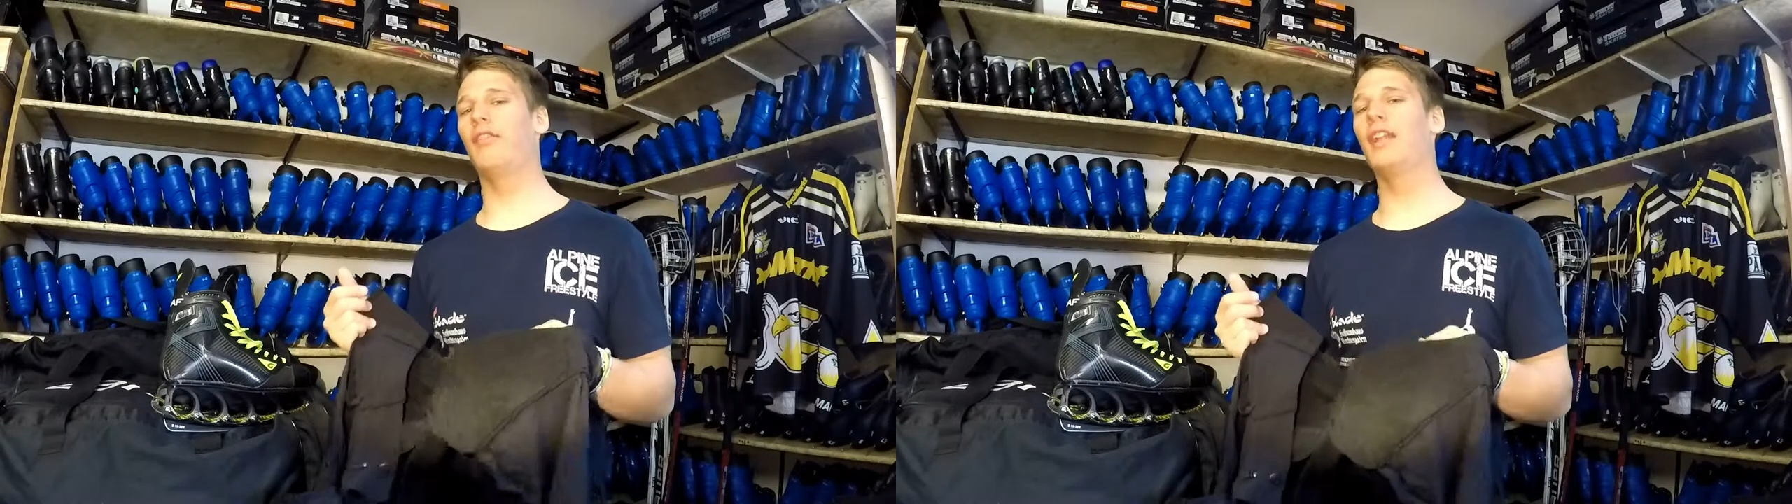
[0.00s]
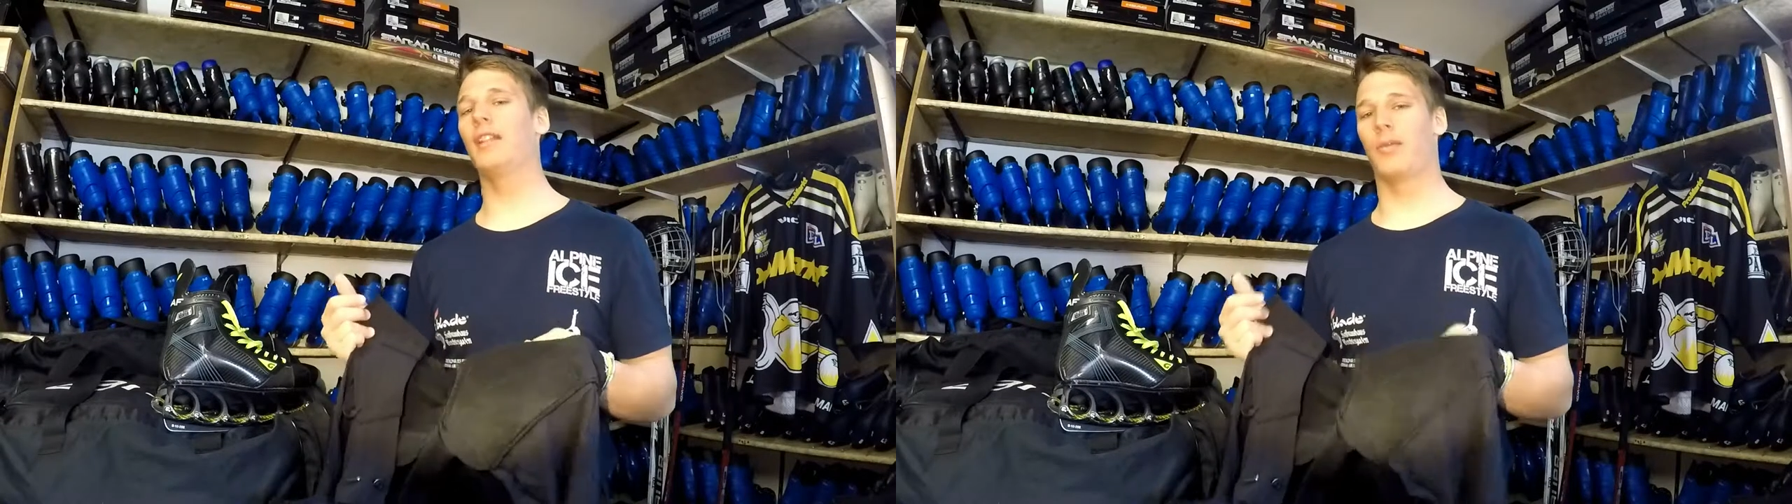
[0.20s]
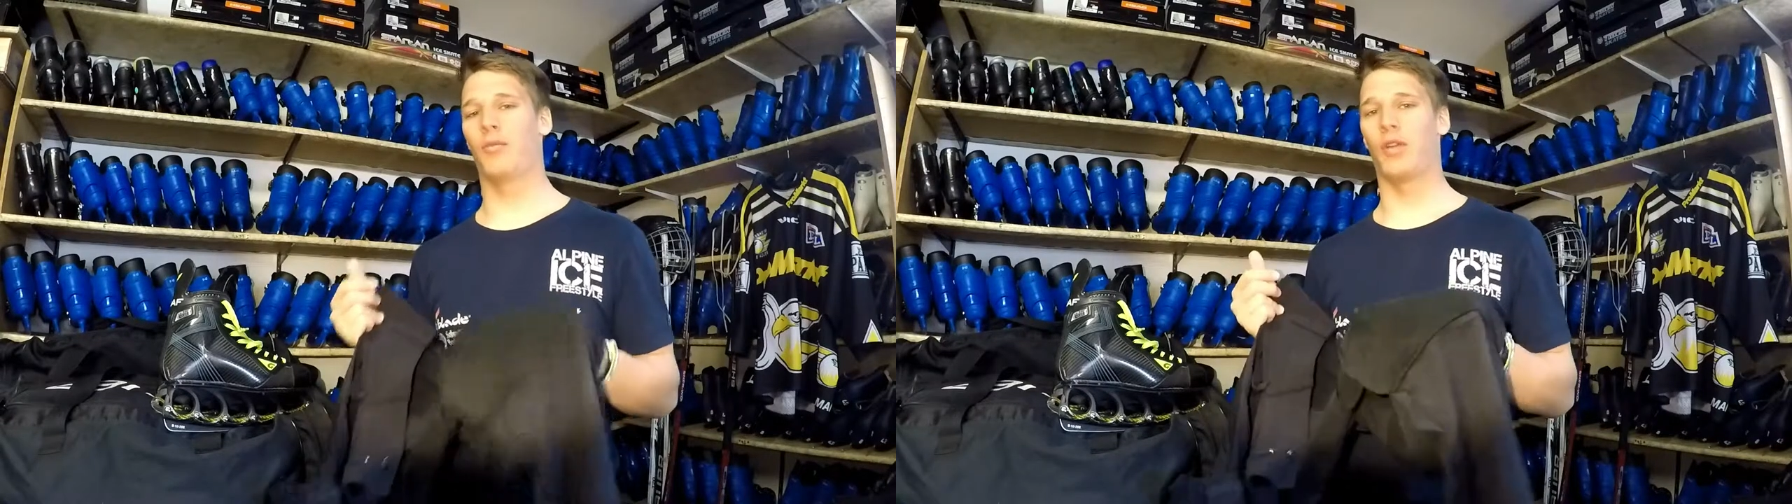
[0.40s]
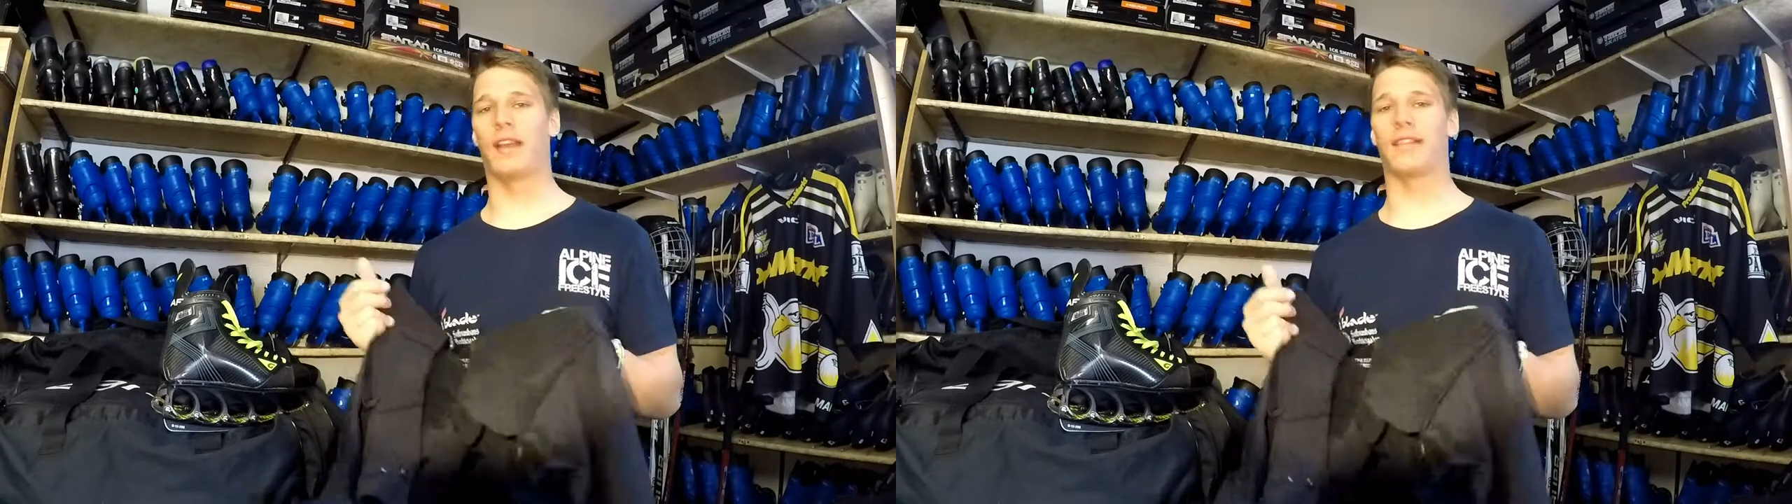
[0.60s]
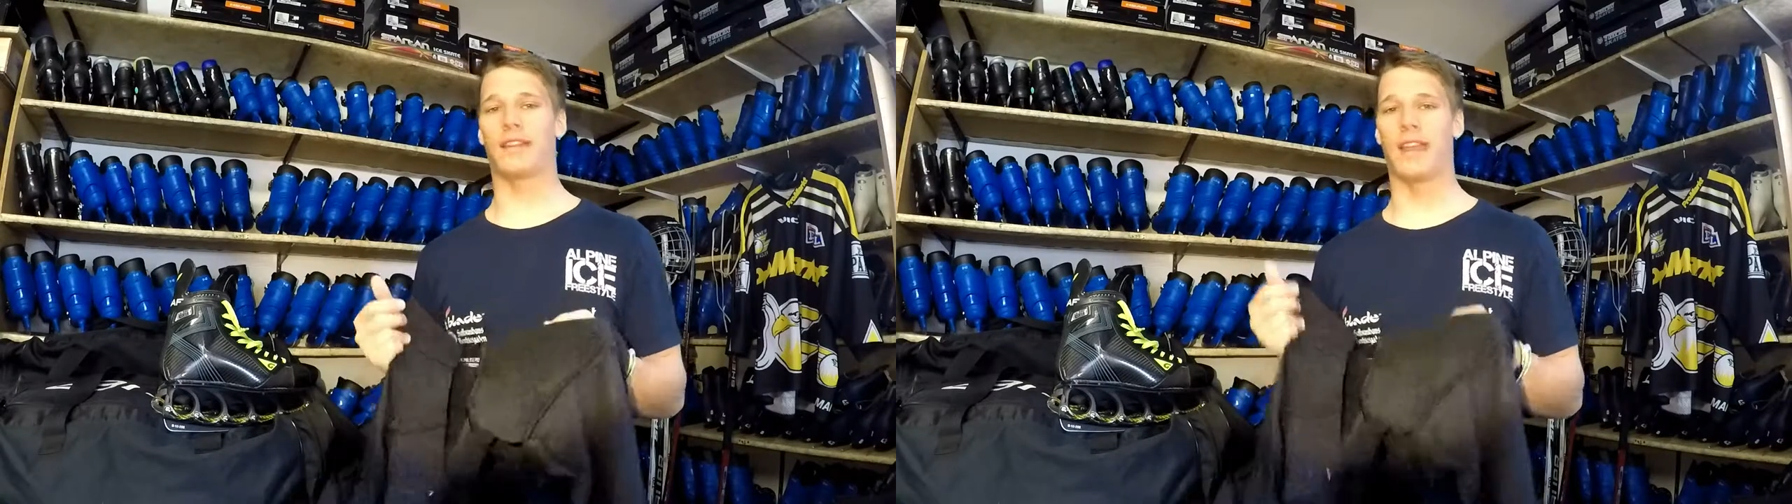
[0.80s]
feel them when
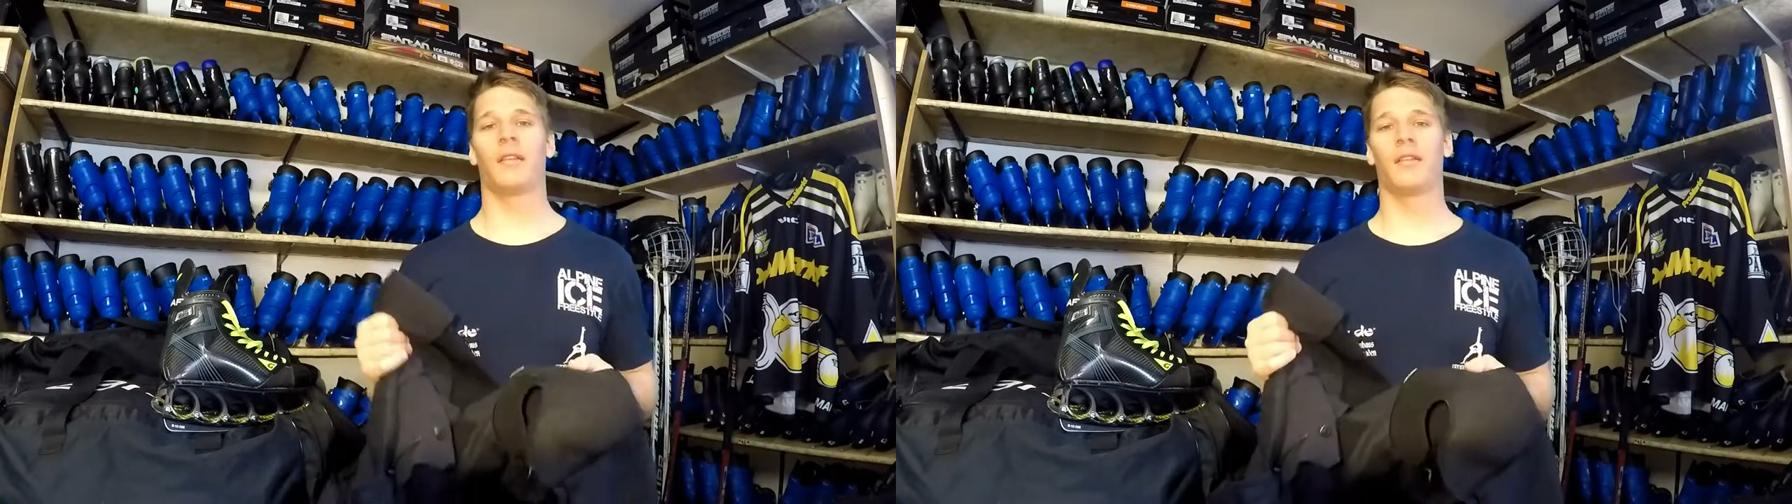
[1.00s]
I skate.